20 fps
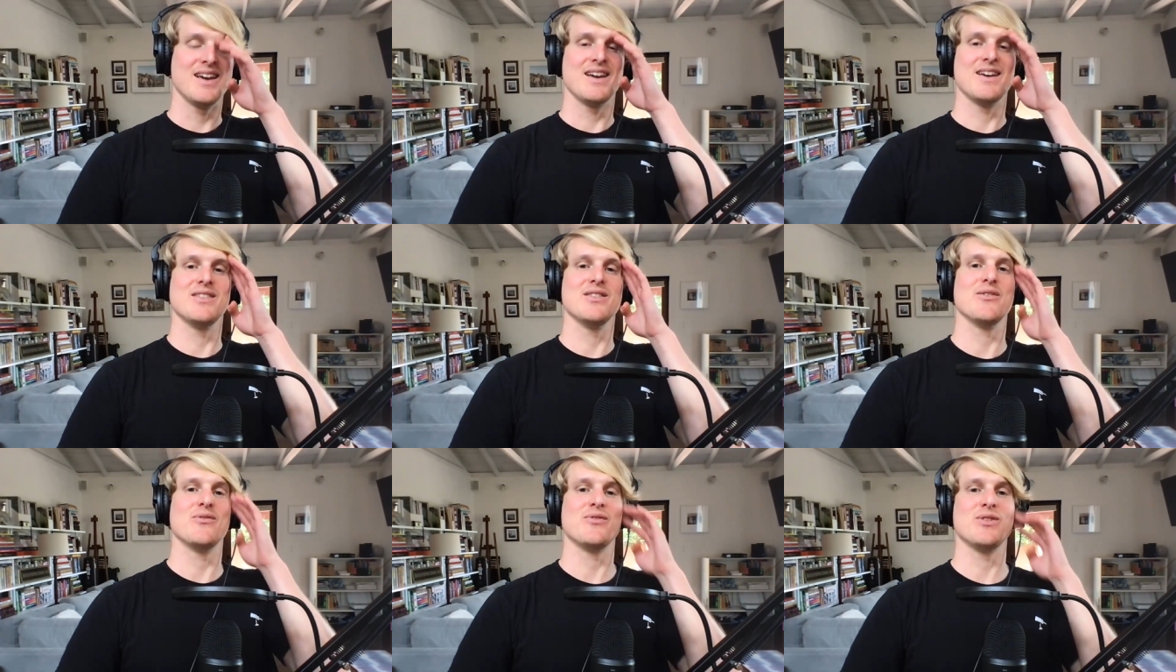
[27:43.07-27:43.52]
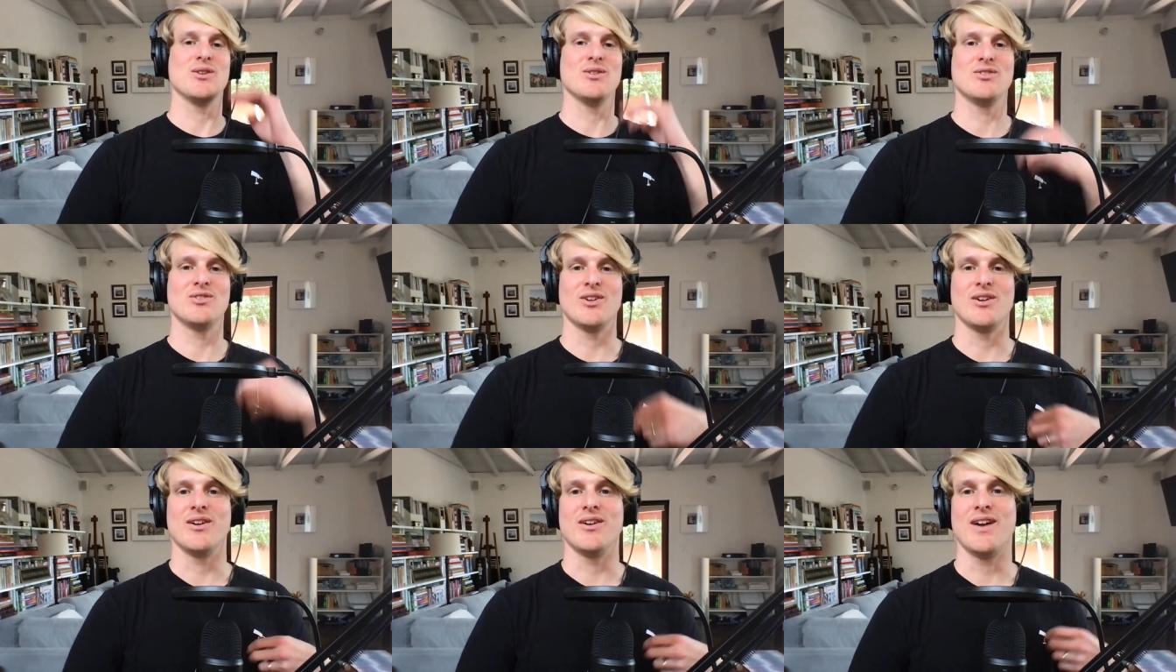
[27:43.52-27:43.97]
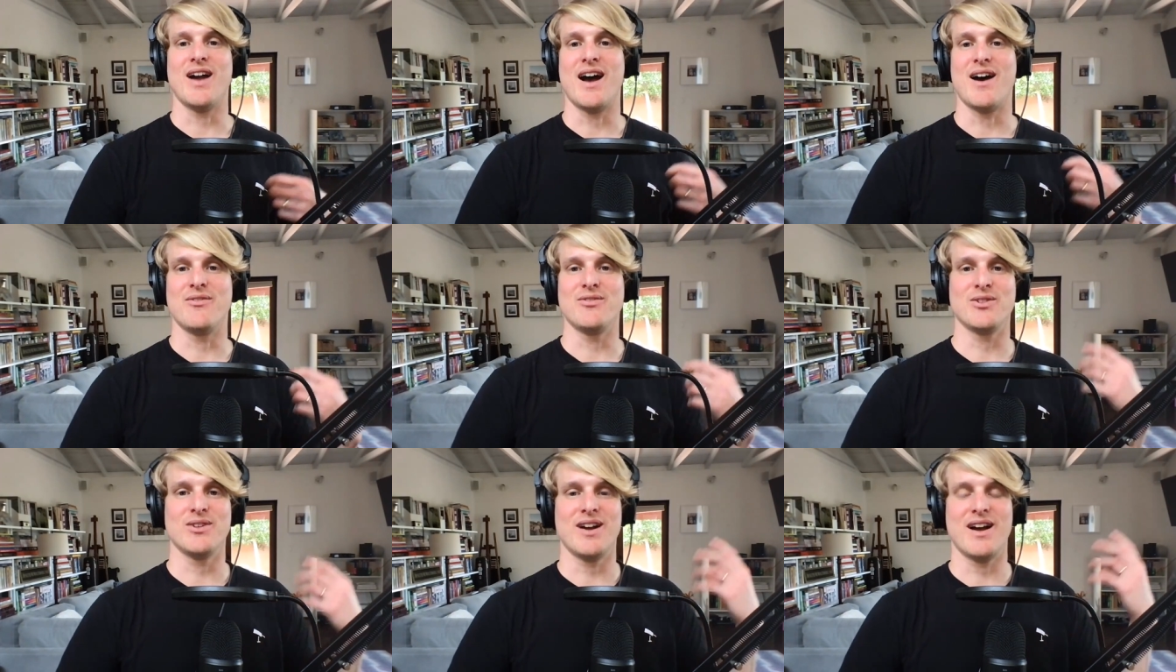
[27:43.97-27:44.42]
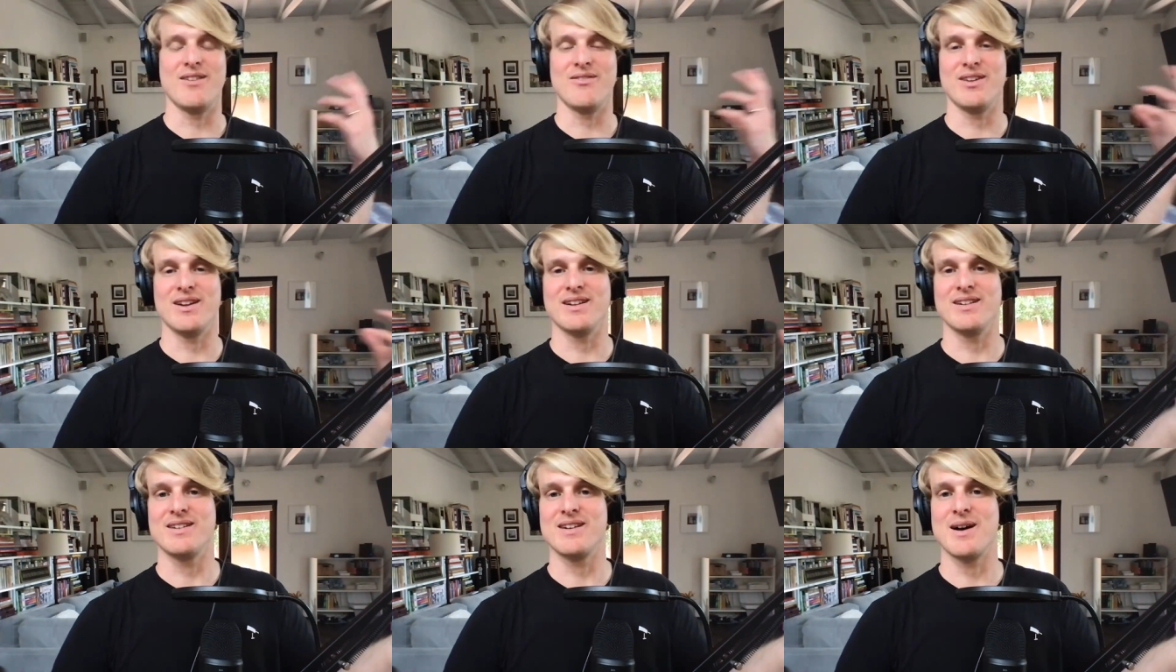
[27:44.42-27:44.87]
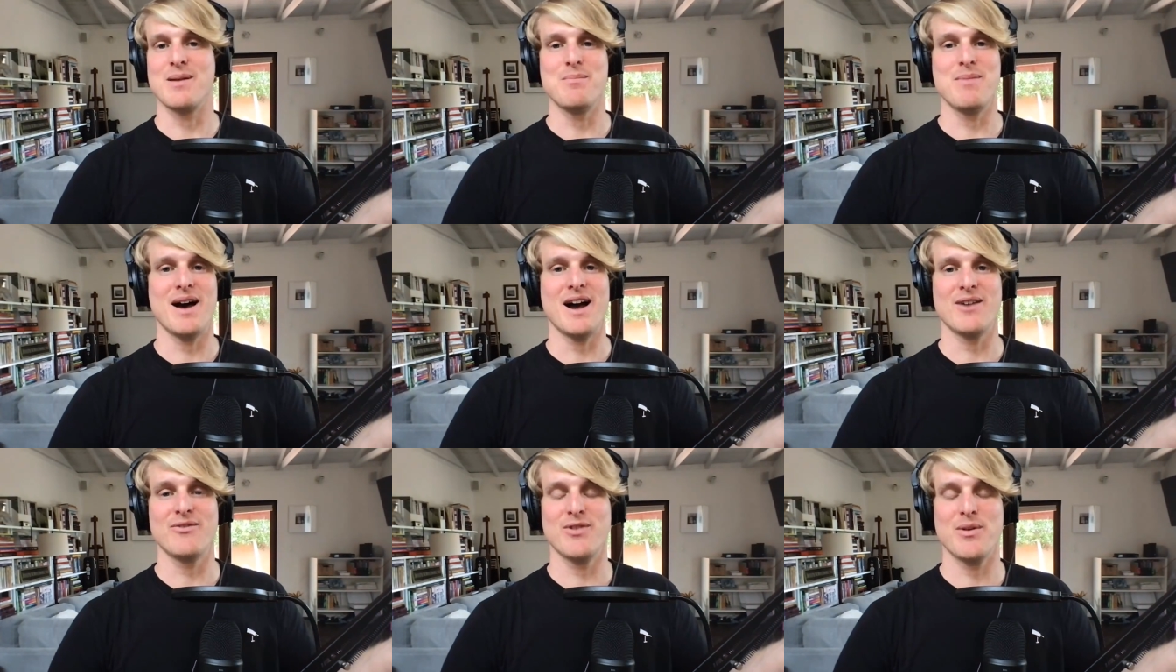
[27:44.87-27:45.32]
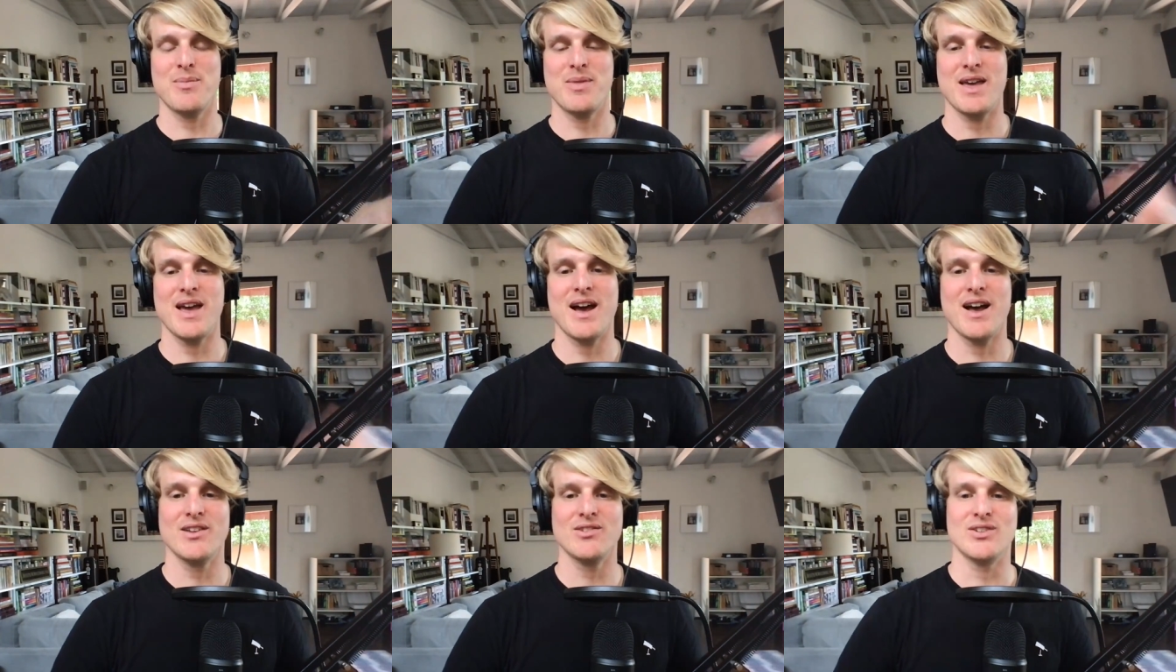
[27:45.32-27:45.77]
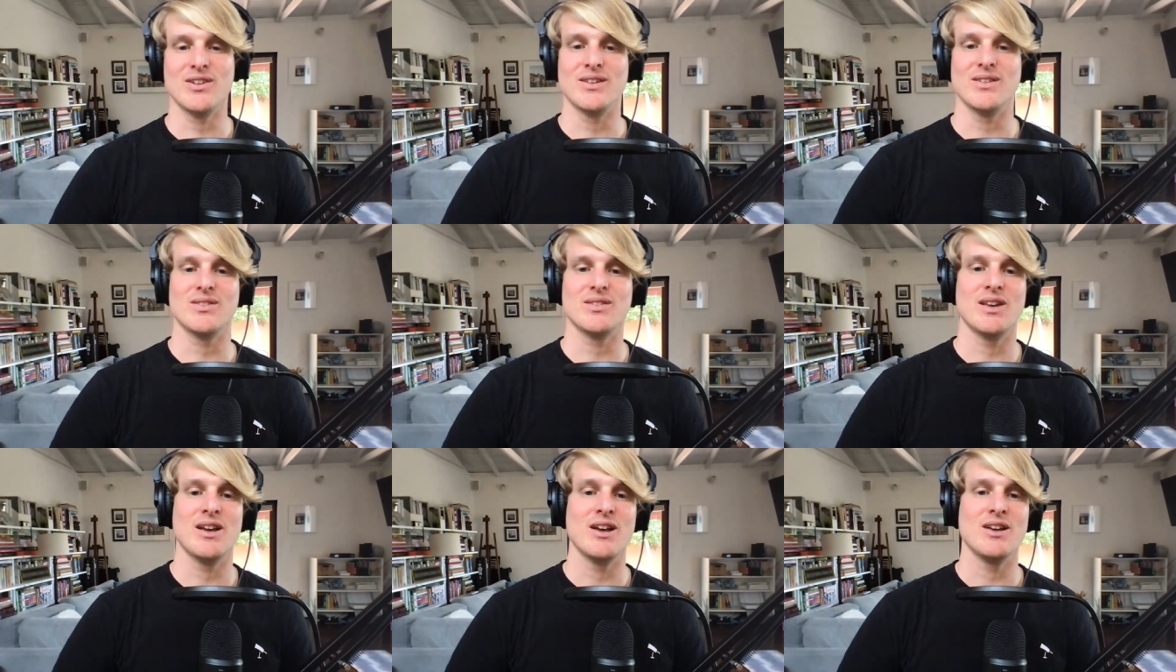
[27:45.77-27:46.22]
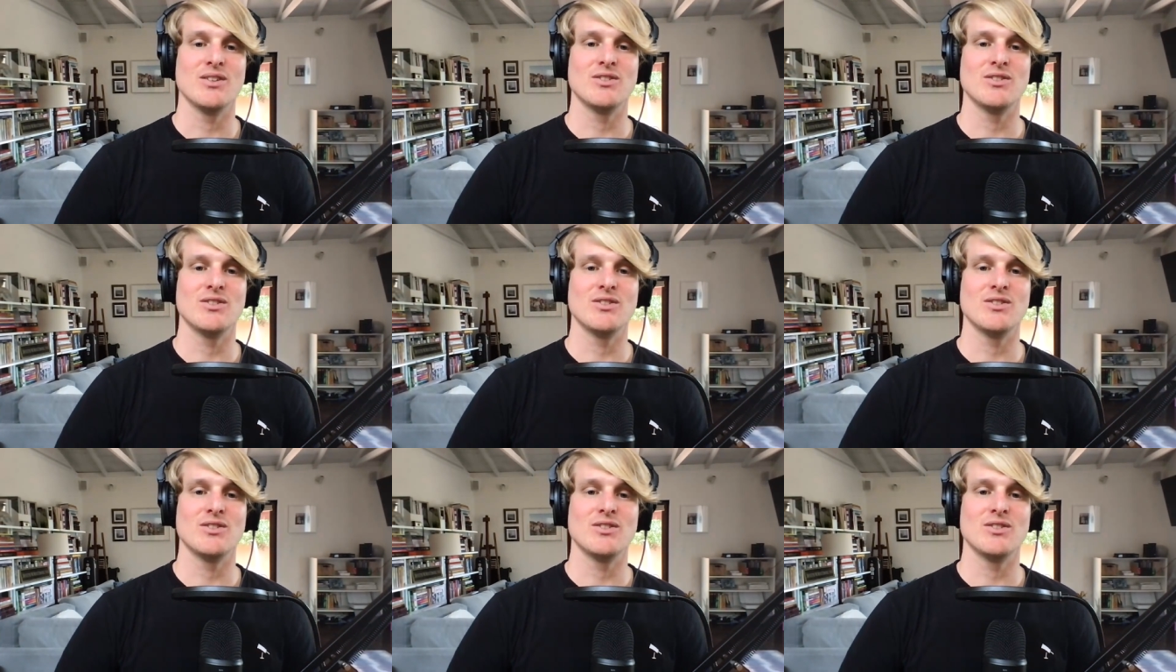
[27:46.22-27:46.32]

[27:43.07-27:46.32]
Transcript: in the future after having come back from the ashes.